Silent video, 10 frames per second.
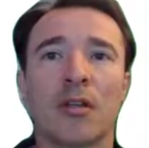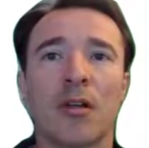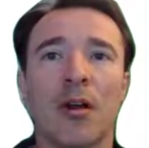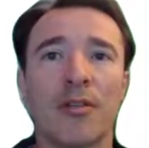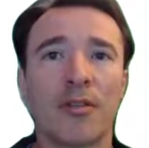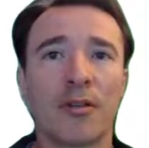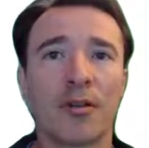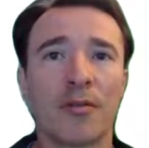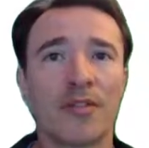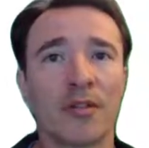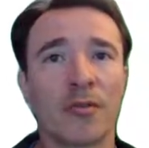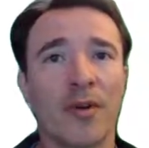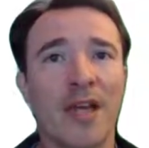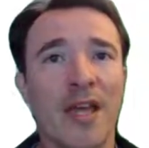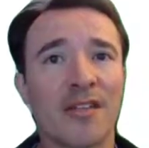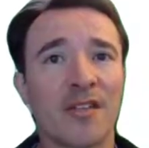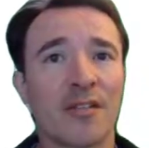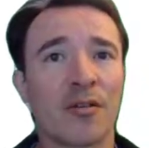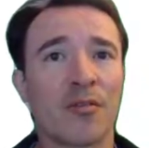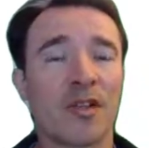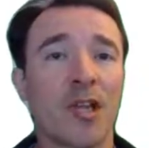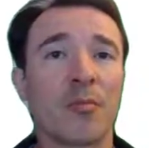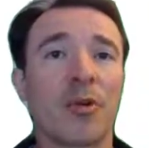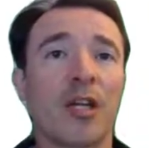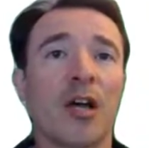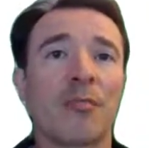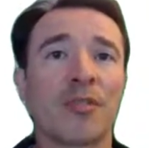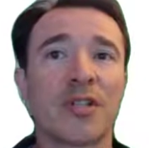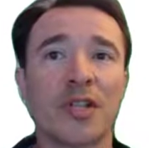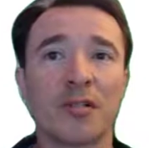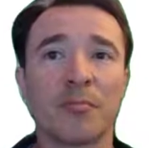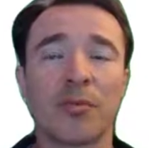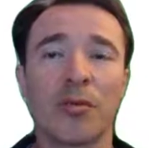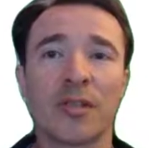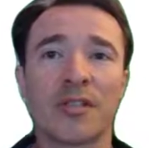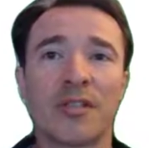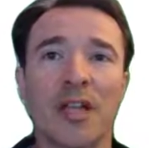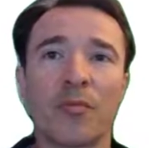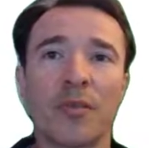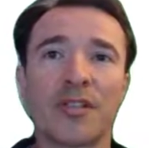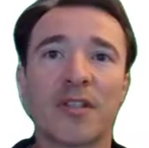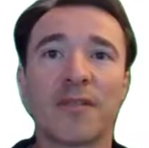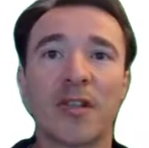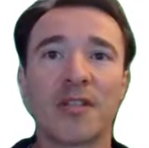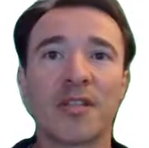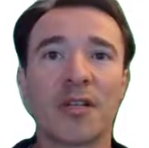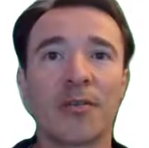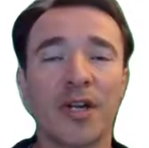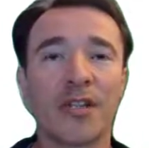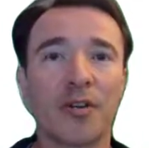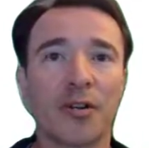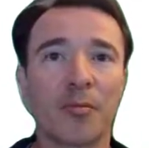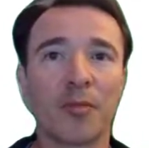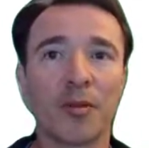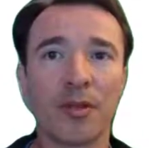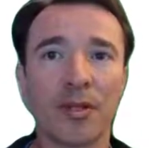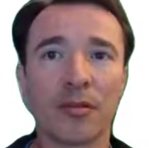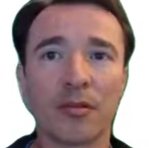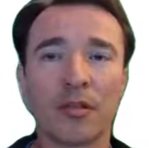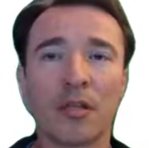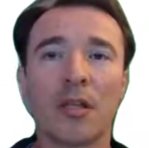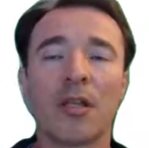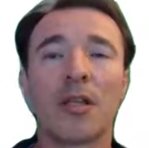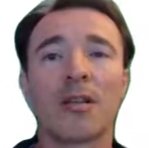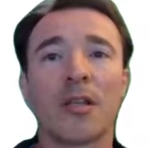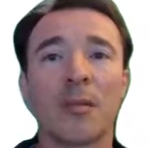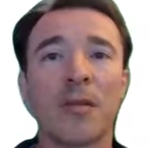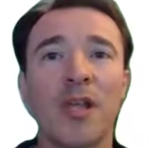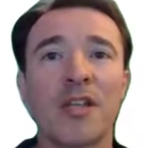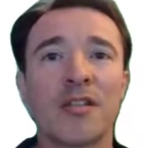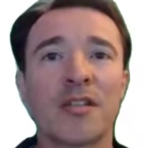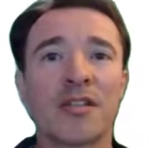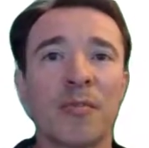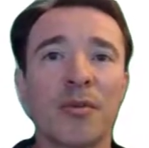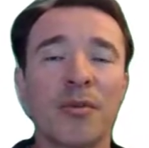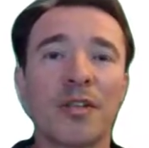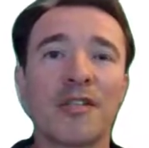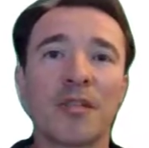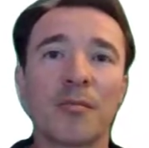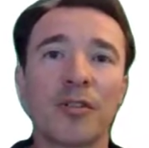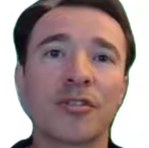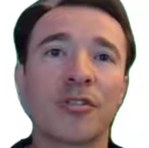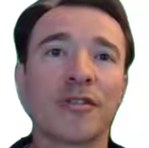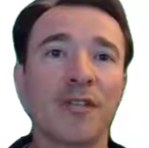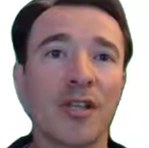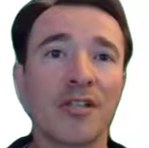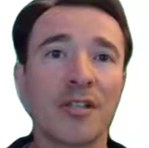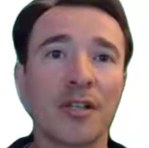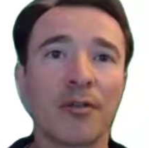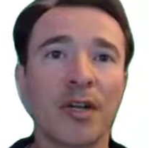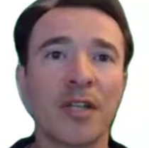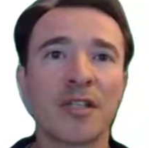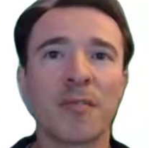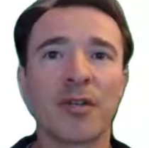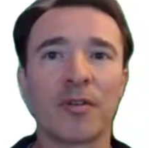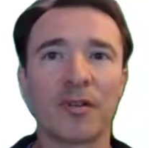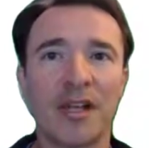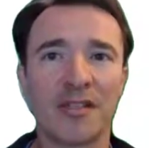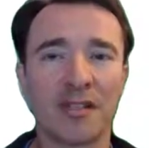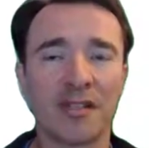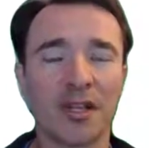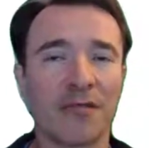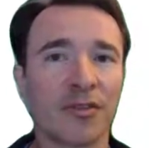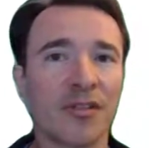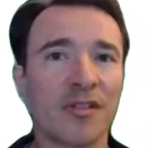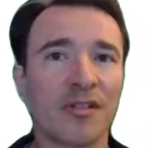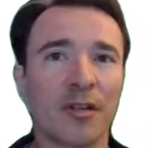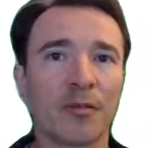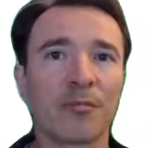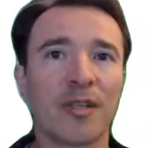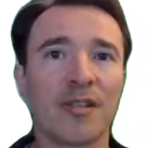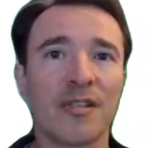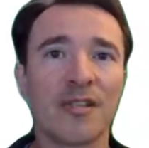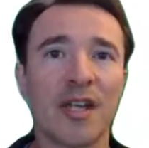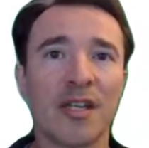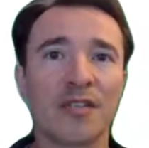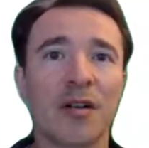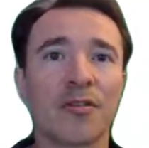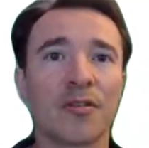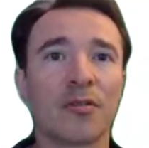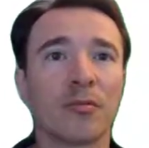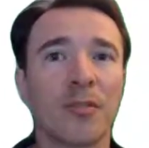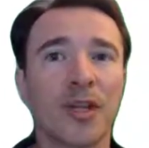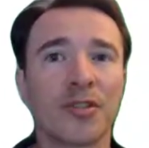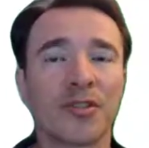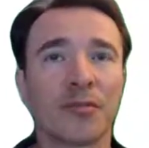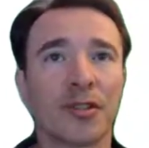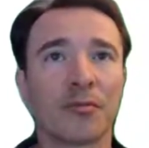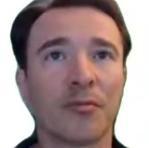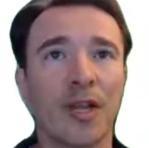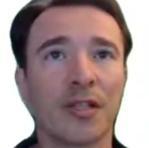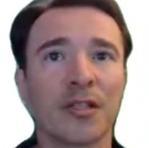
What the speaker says: are the nodes and the red X's are the neighboring computation points at which the velocity gradients are computed. The Laplacian is computed similar to the velocity gradients by utilizing the divergence theorem, but in this case on the dual mesh shown in red.